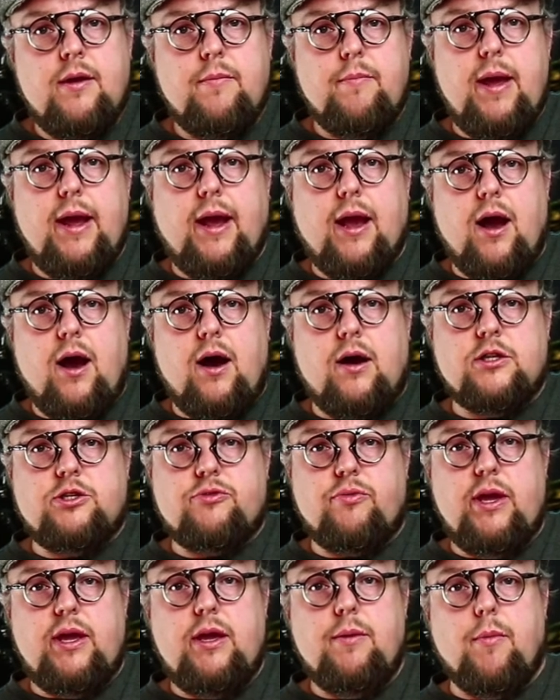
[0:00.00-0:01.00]
make a
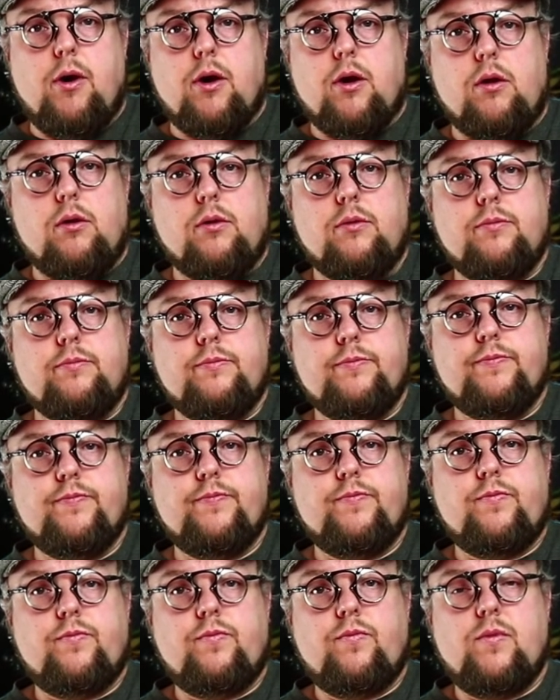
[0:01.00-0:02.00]
R3 model,
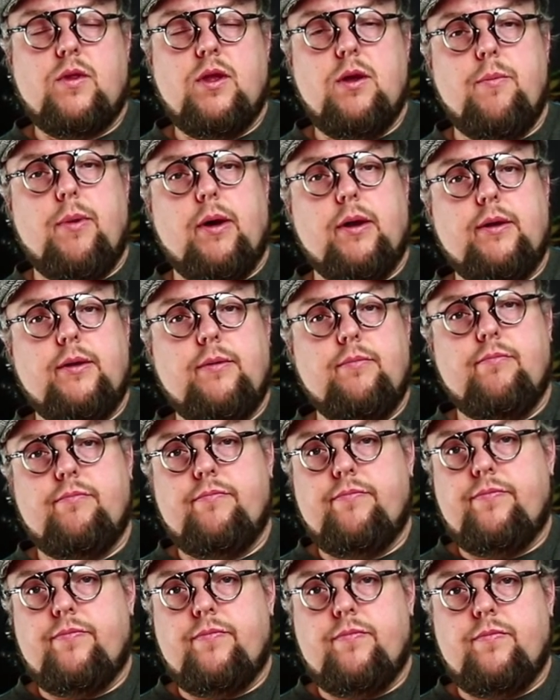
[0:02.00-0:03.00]
but
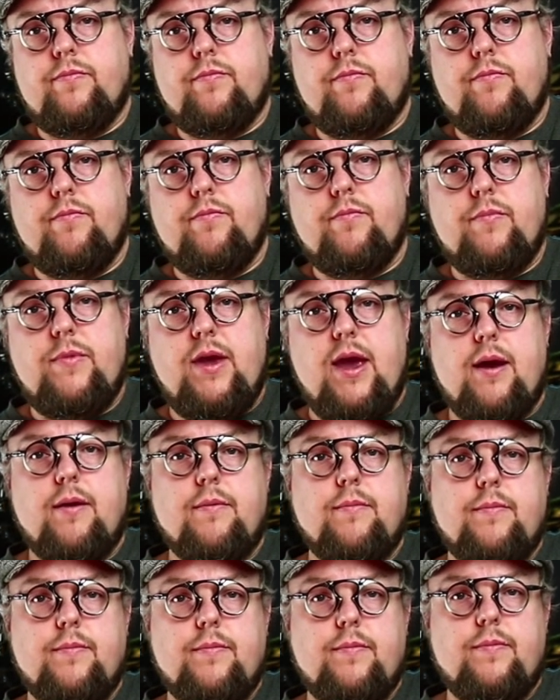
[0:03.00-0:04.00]
yeah,
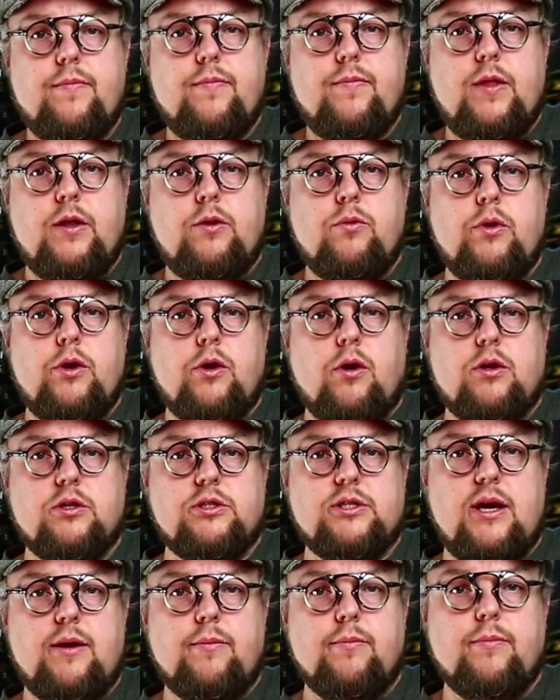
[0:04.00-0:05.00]
they do it all the
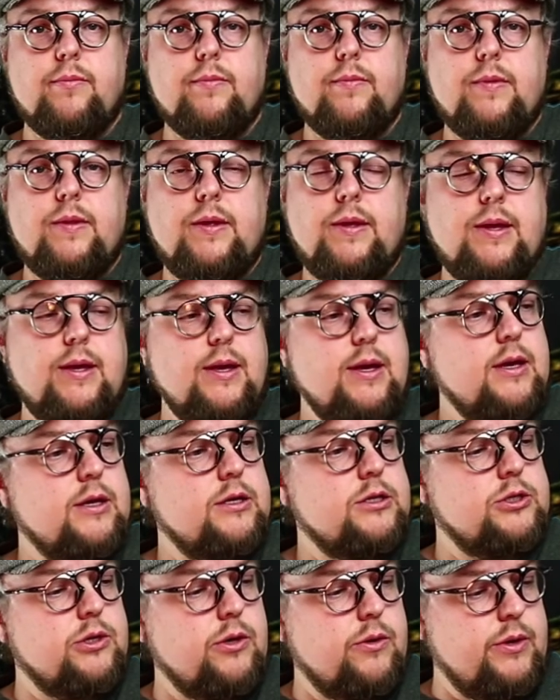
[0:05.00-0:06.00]
time.
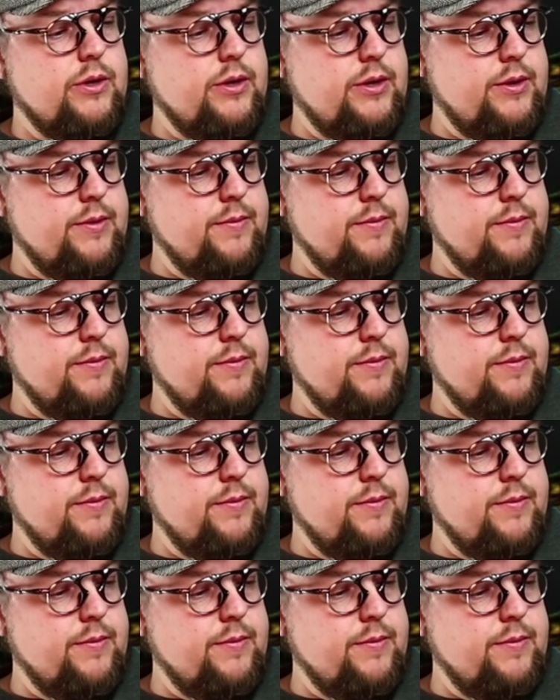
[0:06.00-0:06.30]
So